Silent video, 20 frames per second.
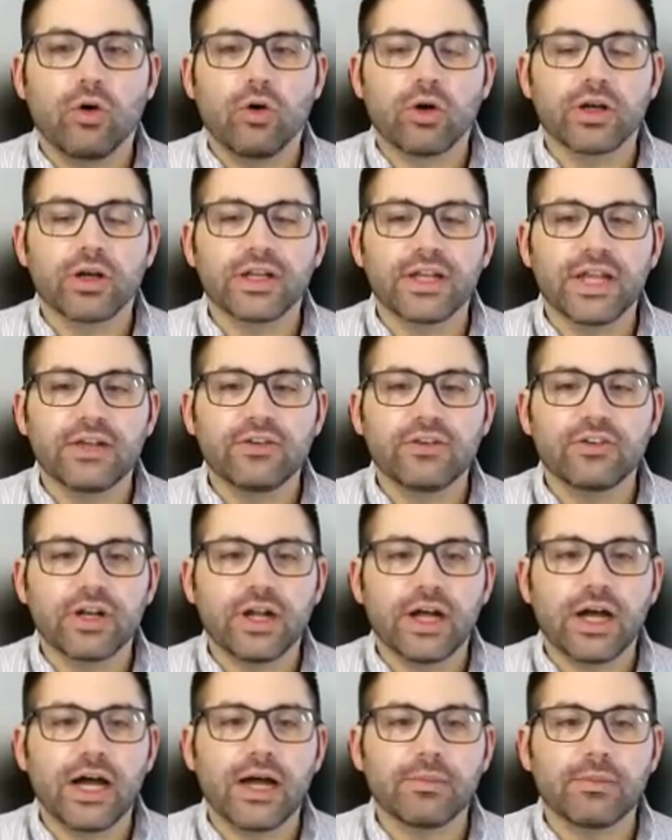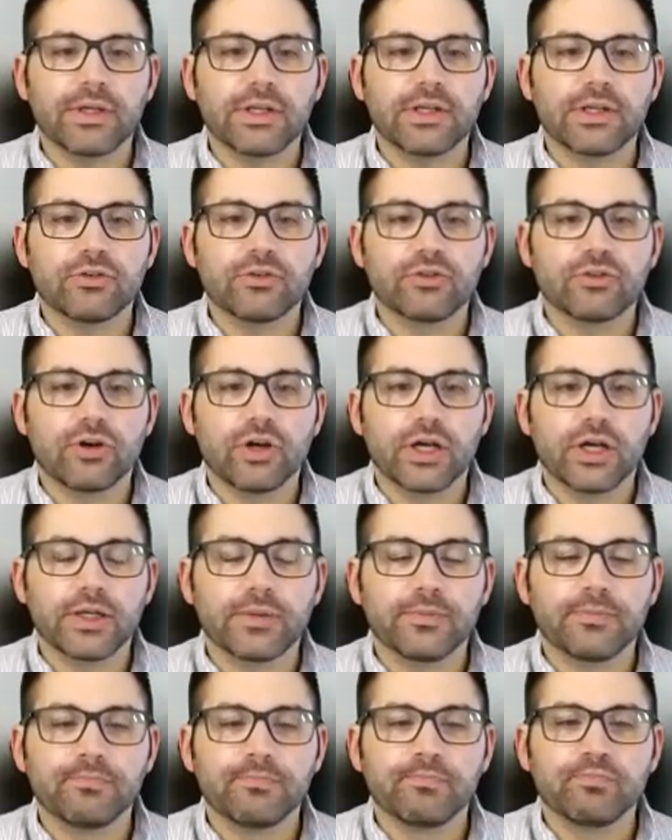or engaging in a hobby you
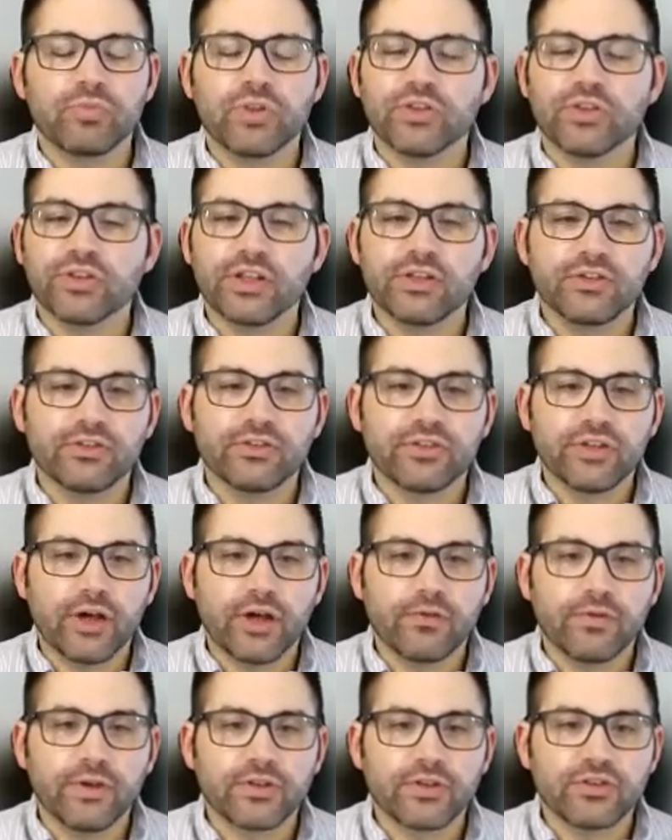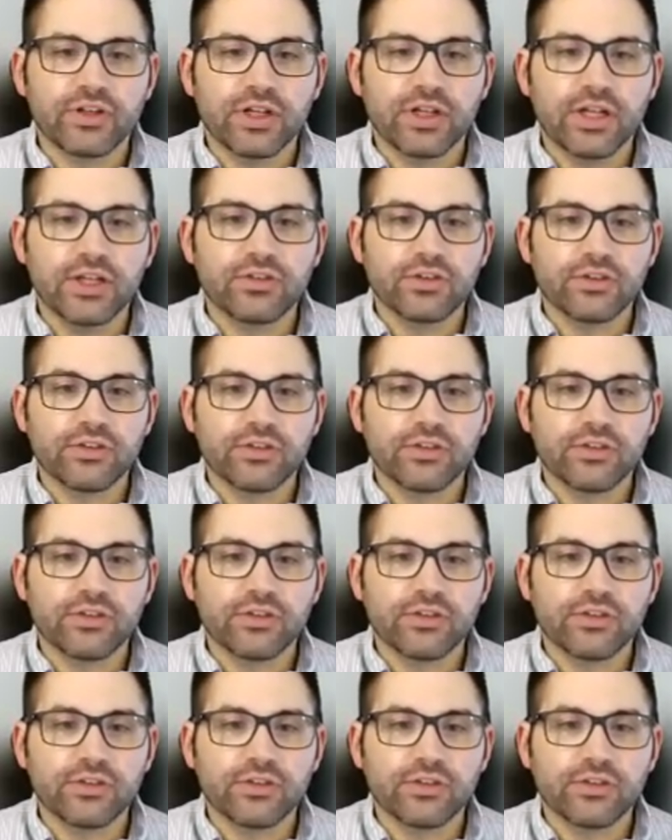enjoy. This isn't selfish, it's